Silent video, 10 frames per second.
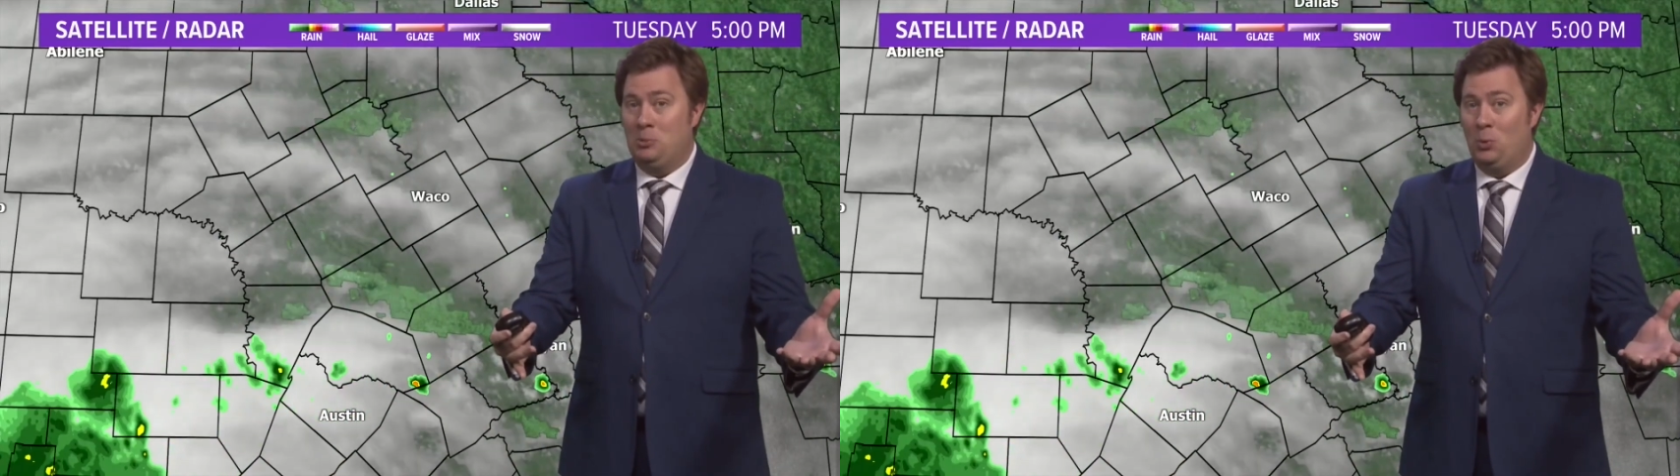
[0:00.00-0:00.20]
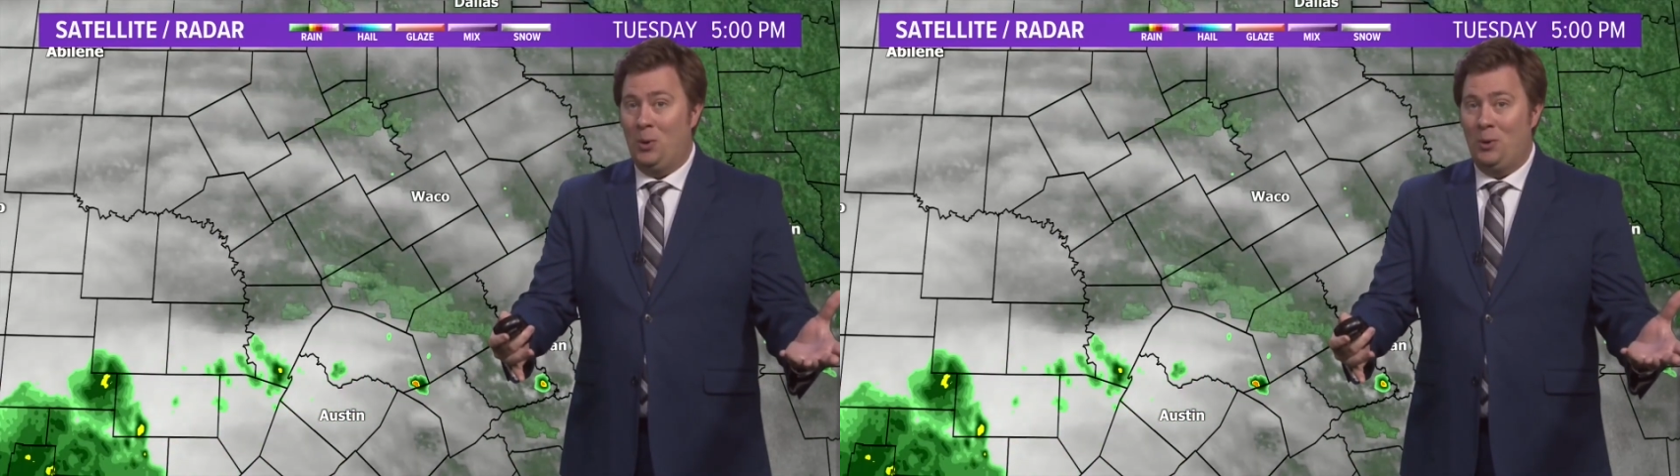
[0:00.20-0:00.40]

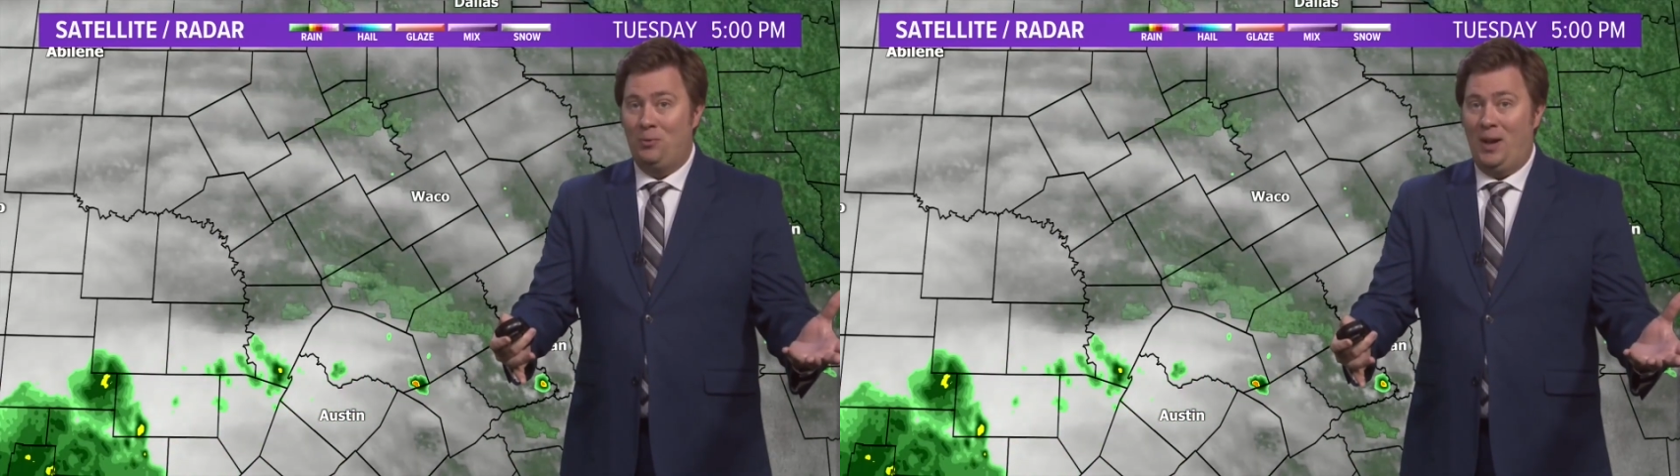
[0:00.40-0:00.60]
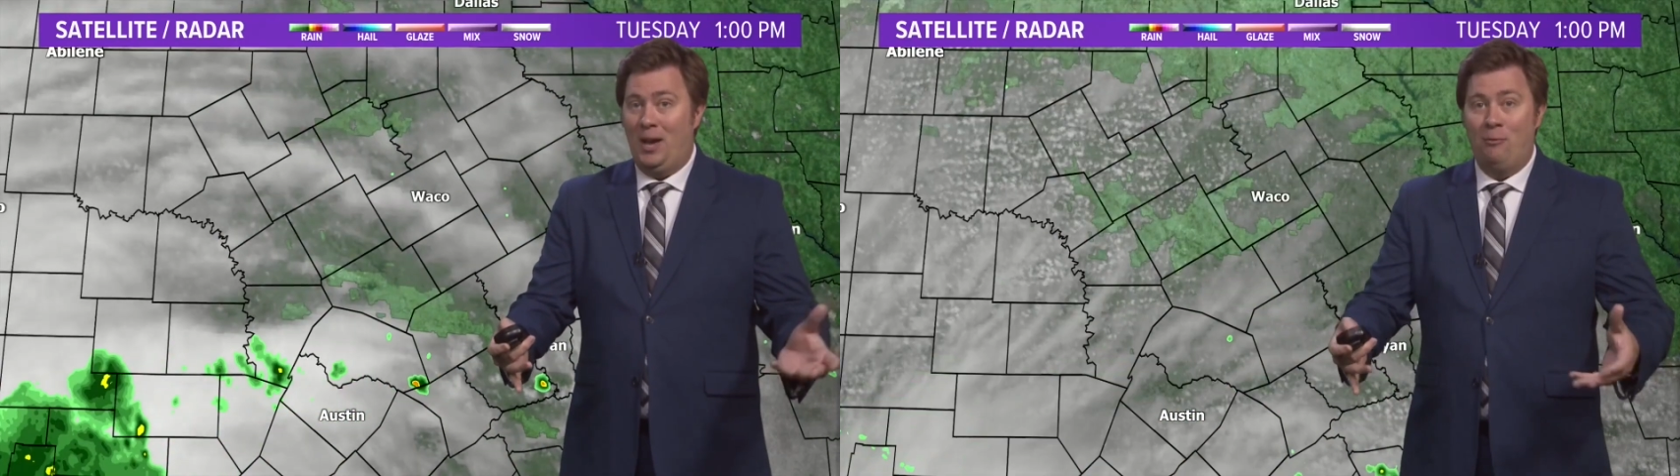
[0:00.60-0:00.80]
to
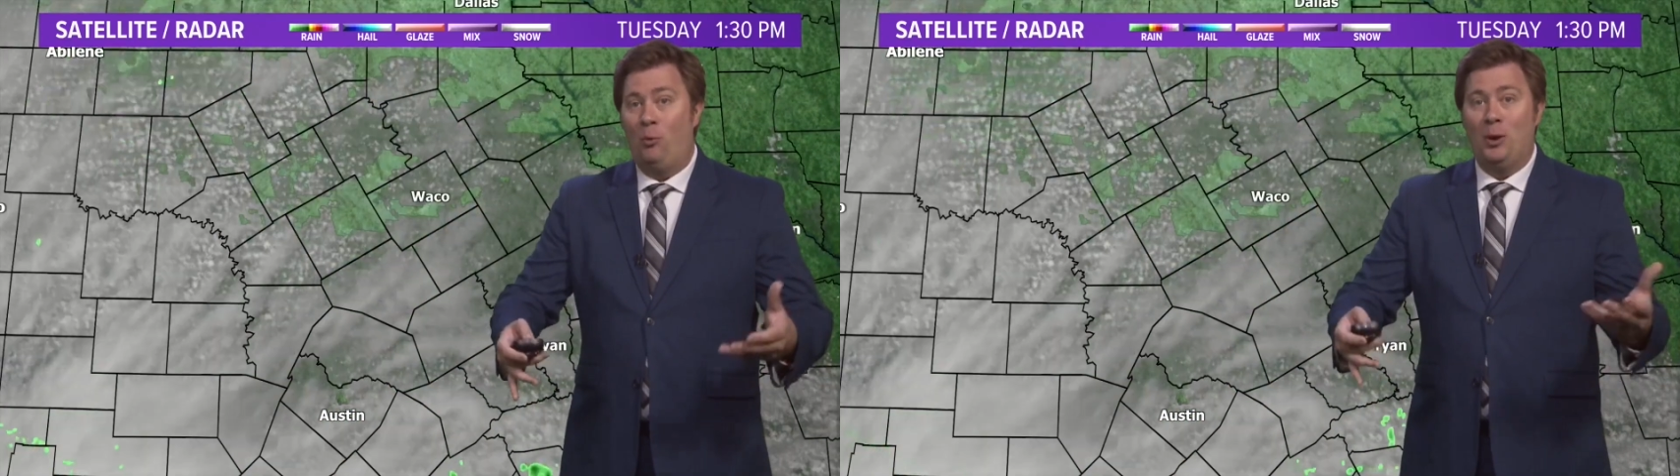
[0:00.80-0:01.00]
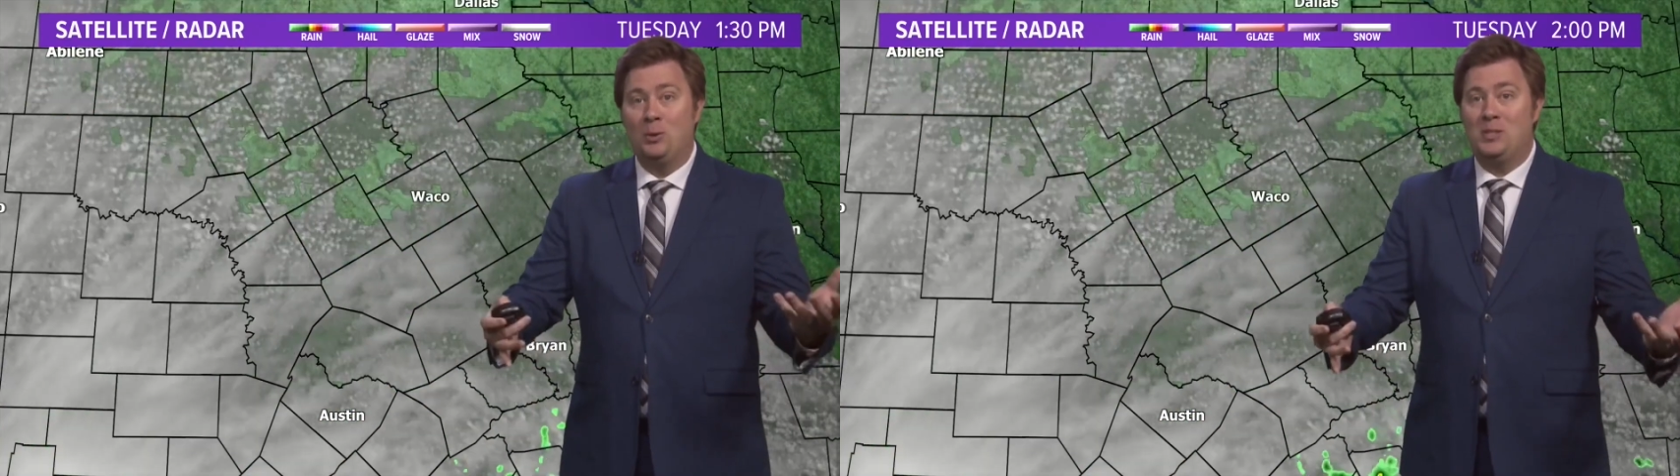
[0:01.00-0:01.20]
105,
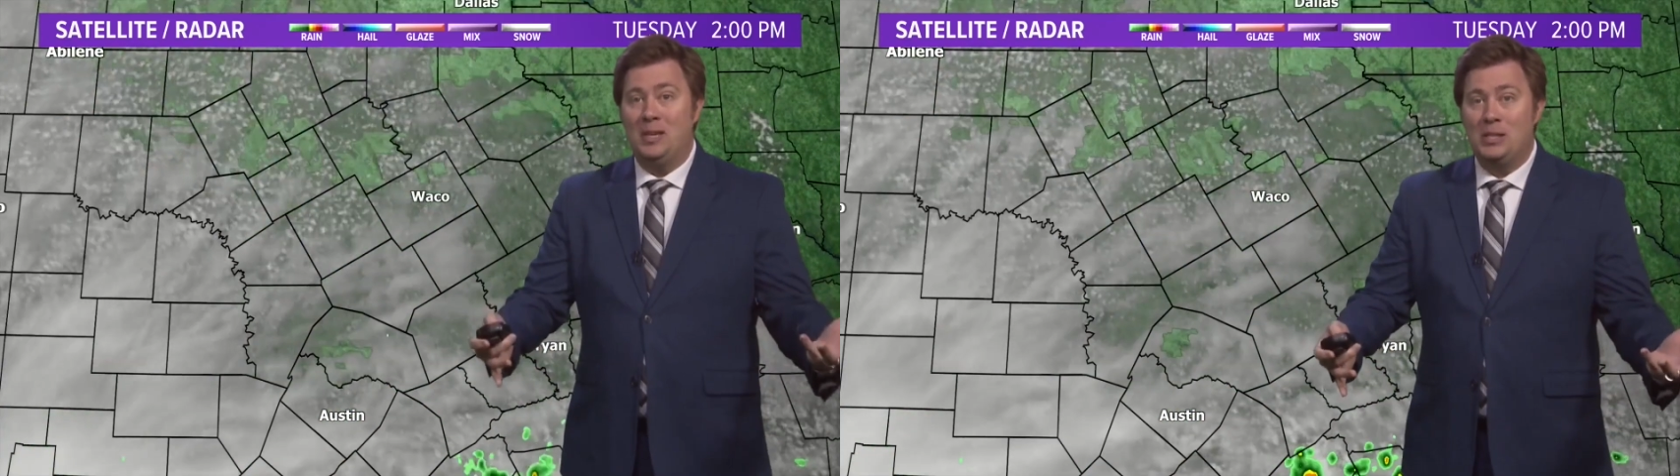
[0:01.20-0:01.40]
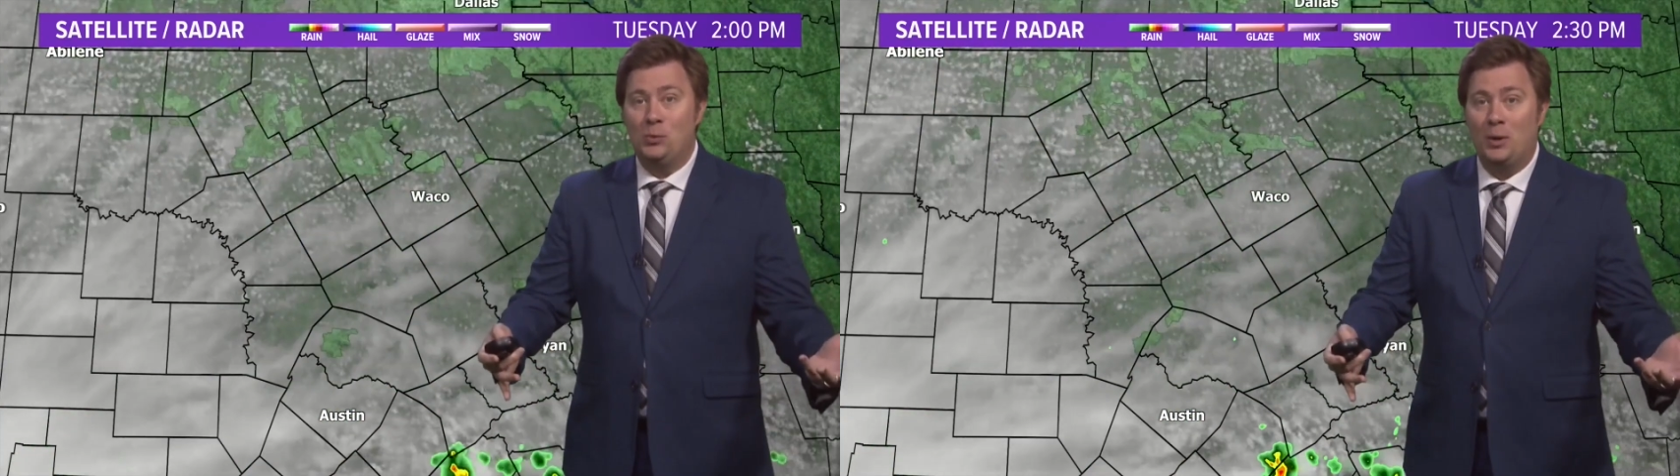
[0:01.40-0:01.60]
106,